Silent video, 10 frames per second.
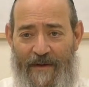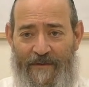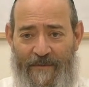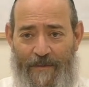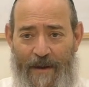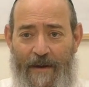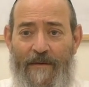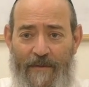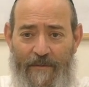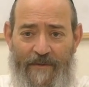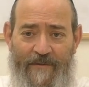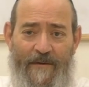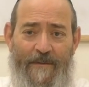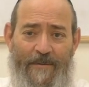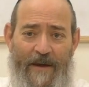they speak, Torah
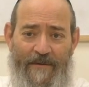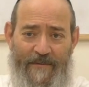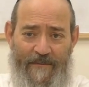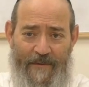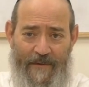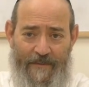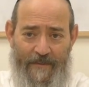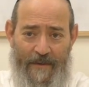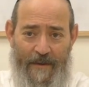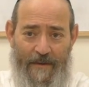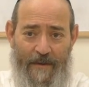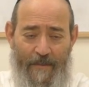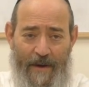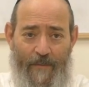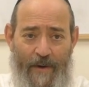still applies over there. No
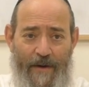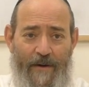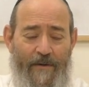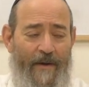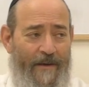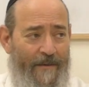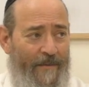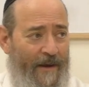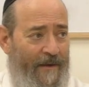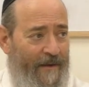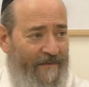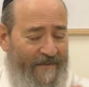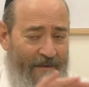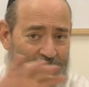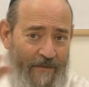matter where you're going to be,
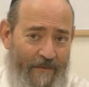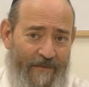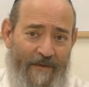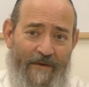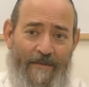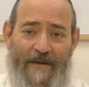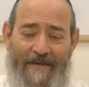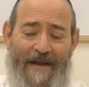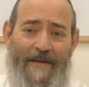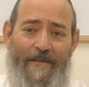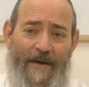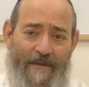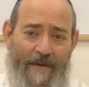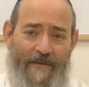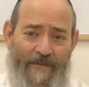seven Torah is going to spread. It's not
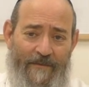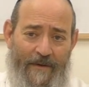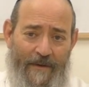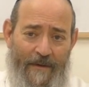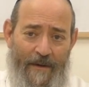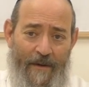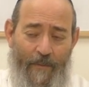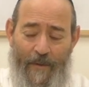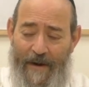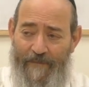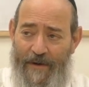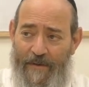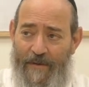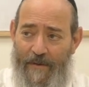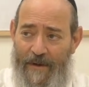limited to Eretz Yisrael. Wherever
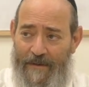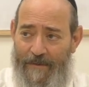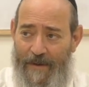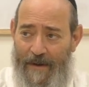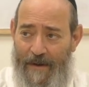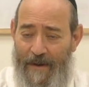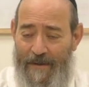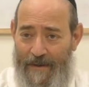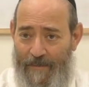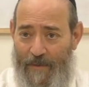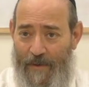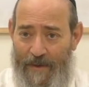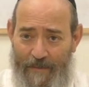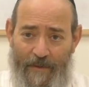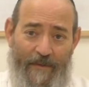you're going to be, number
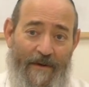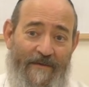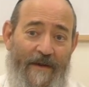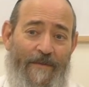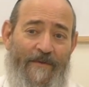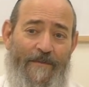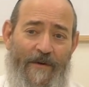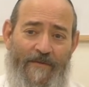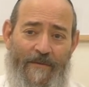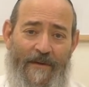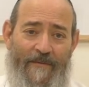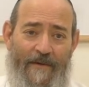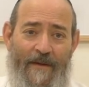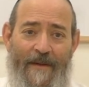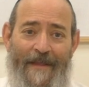one. Number two, at a deeper spiritual
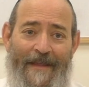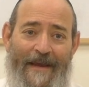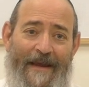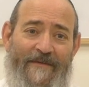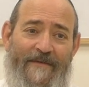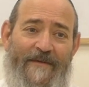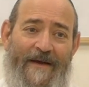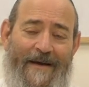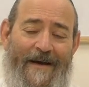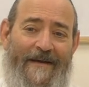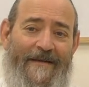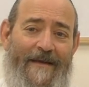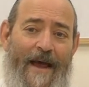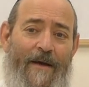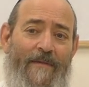level, it's to cut
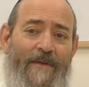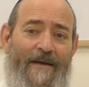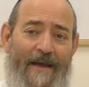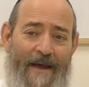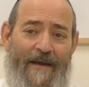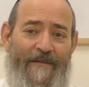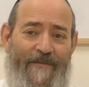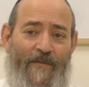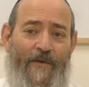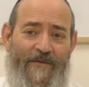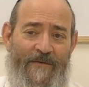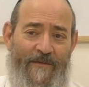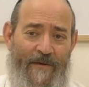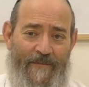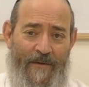down the negative
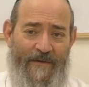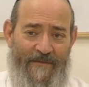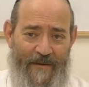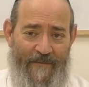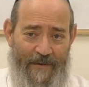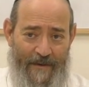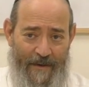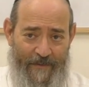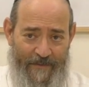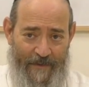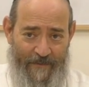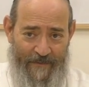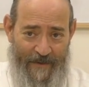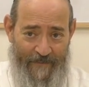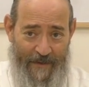forces of all the 70 languages, of
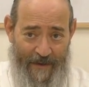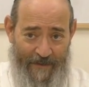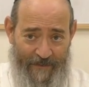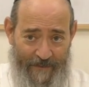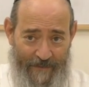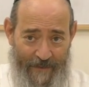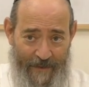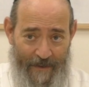the 70 nations.